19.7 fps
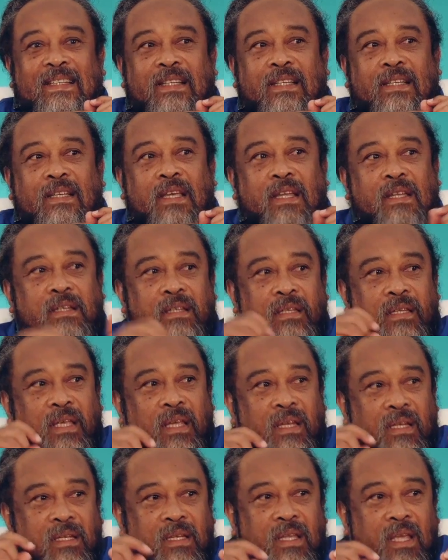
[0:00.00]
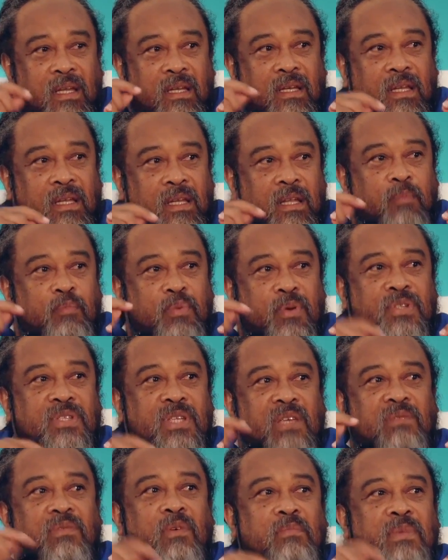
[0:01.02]
Can the
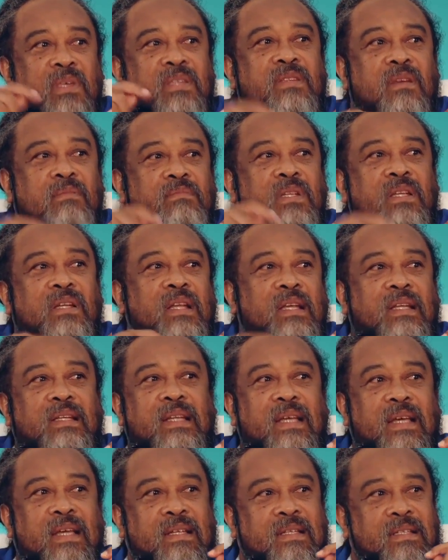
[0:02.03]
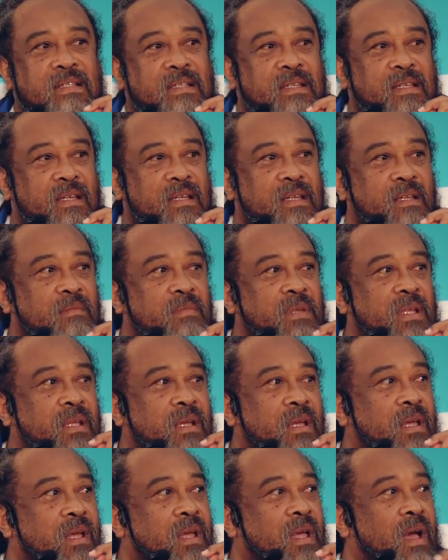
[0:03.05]
perceiver be something like that? Can it be
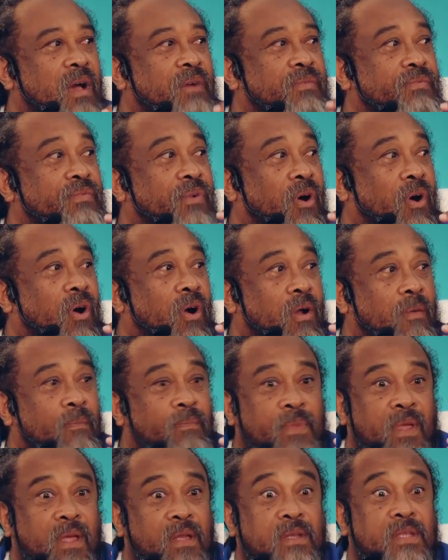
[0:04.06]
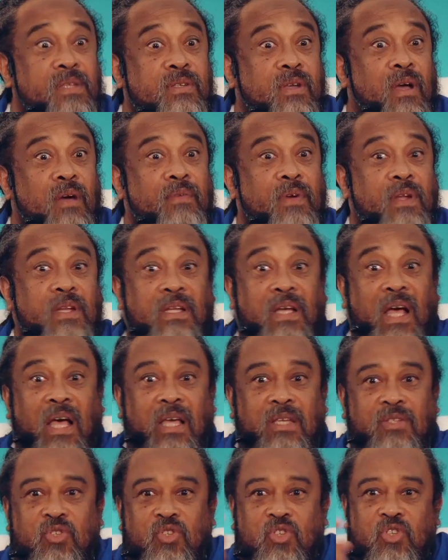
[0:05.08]
a form discovered
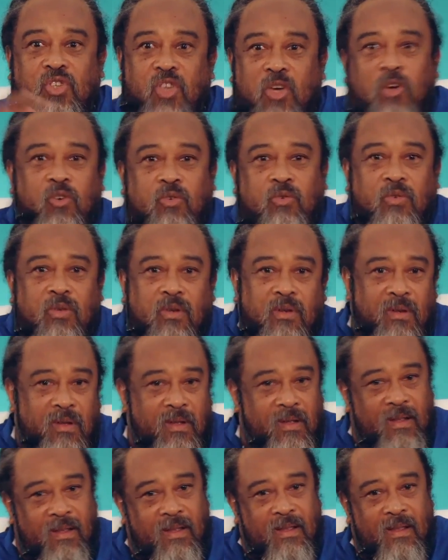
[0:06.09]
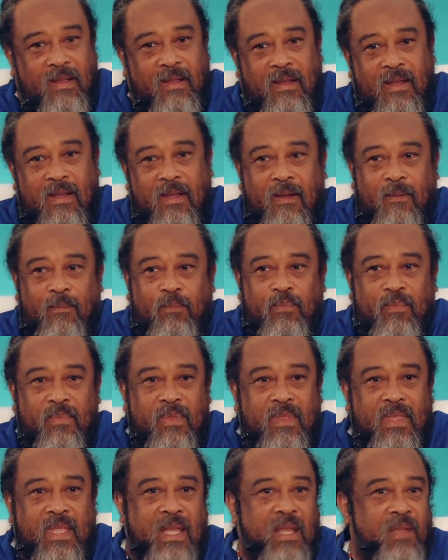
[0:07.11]
as you?
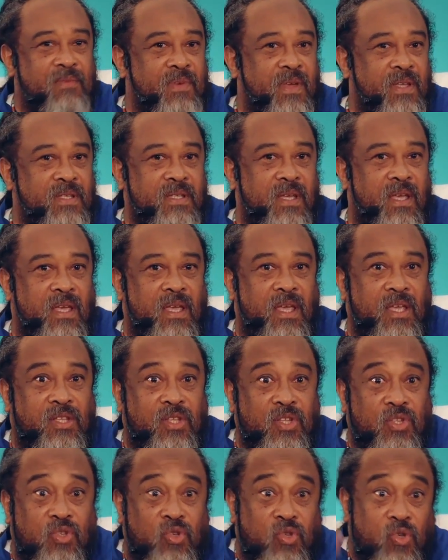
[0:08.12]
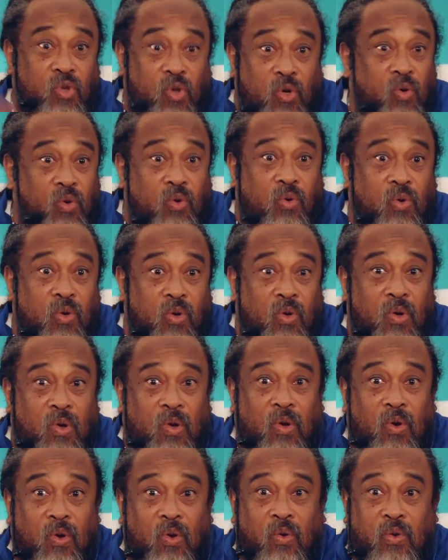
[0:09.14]
Then if I say, it is you
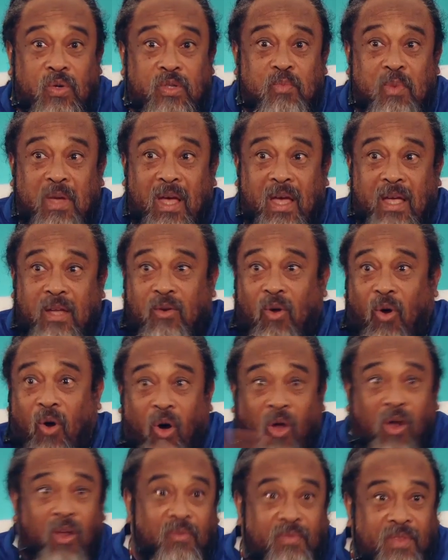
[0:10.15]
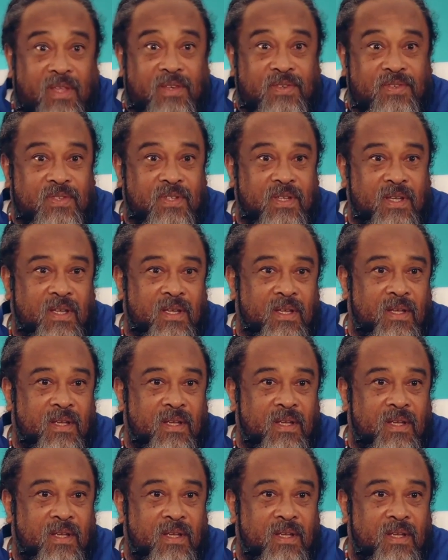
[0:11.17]
who is behind all of this,